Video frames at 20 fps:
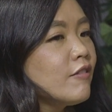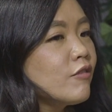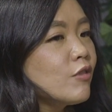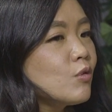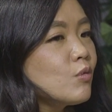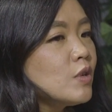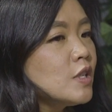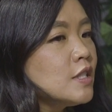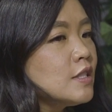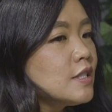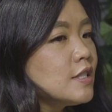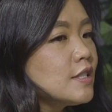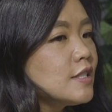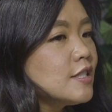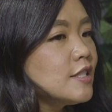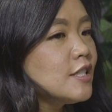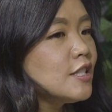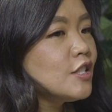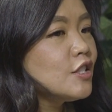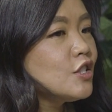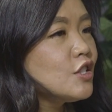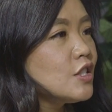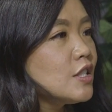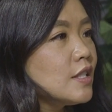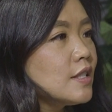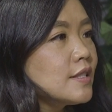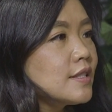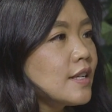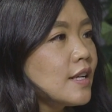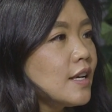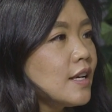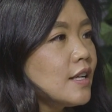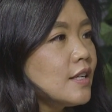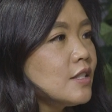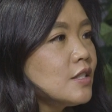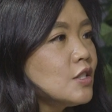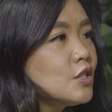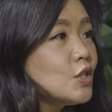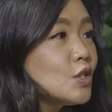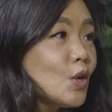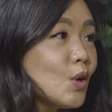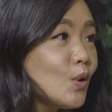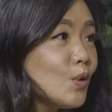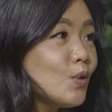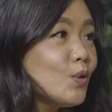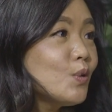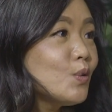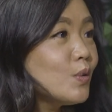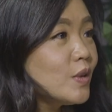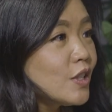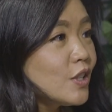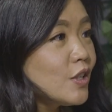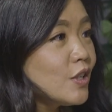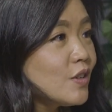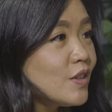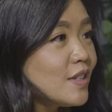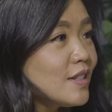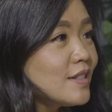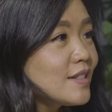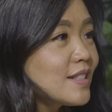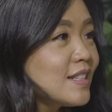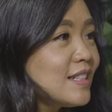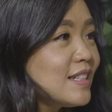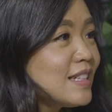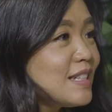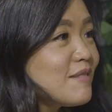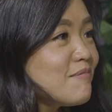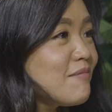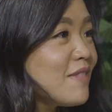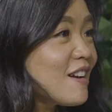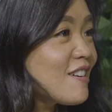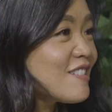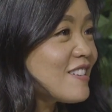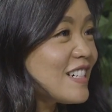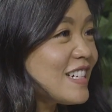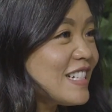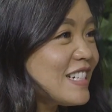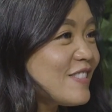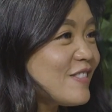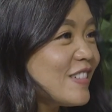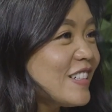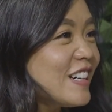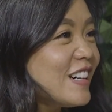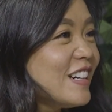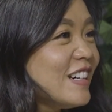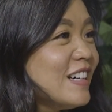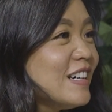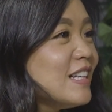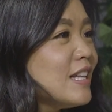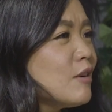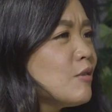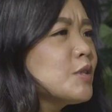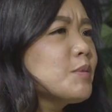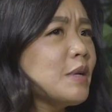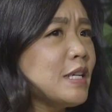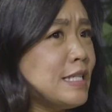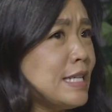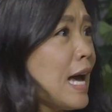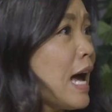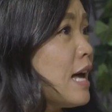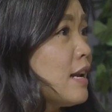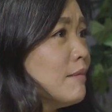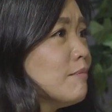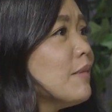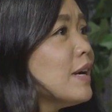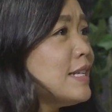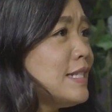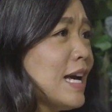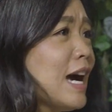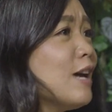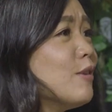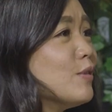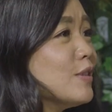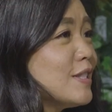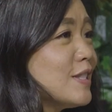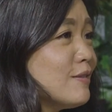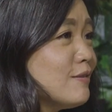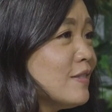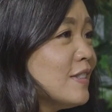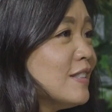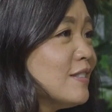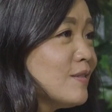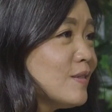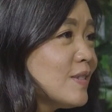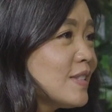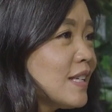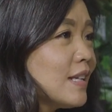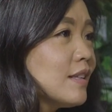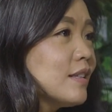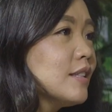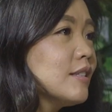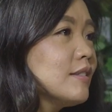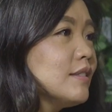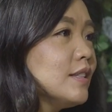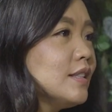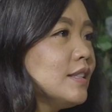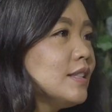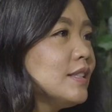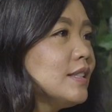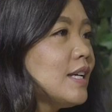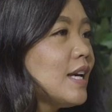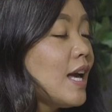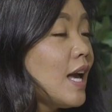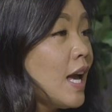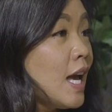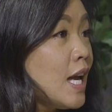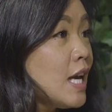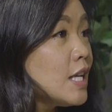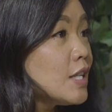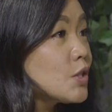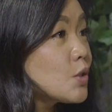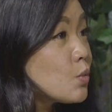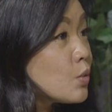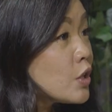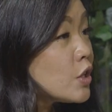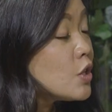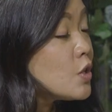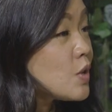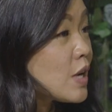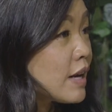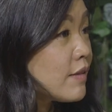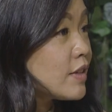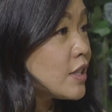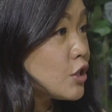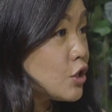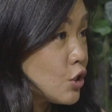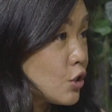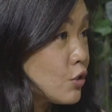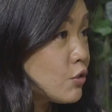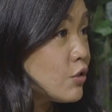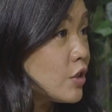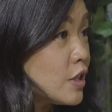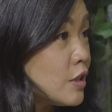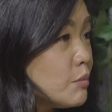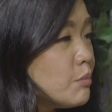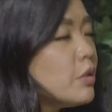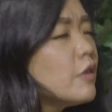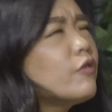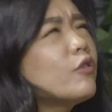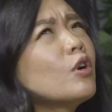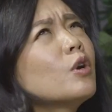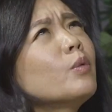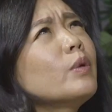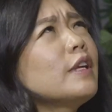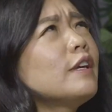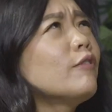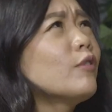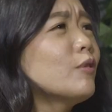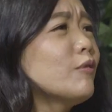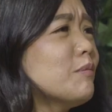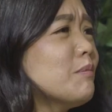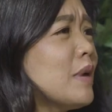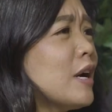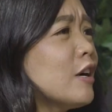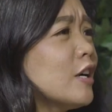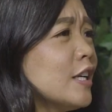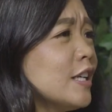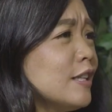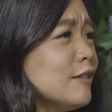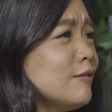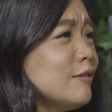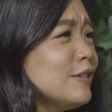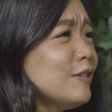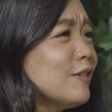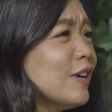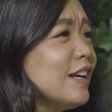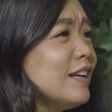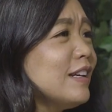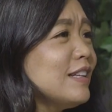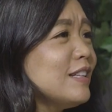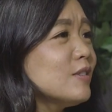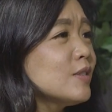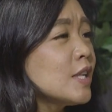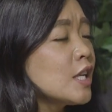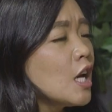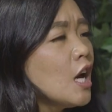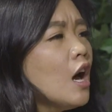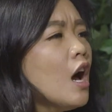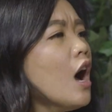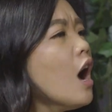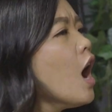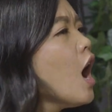never once did she say, so when are you guys going to get married? That was my dad. My dad was the one who was like, hey, so when are you having children before we were married, right? He's like,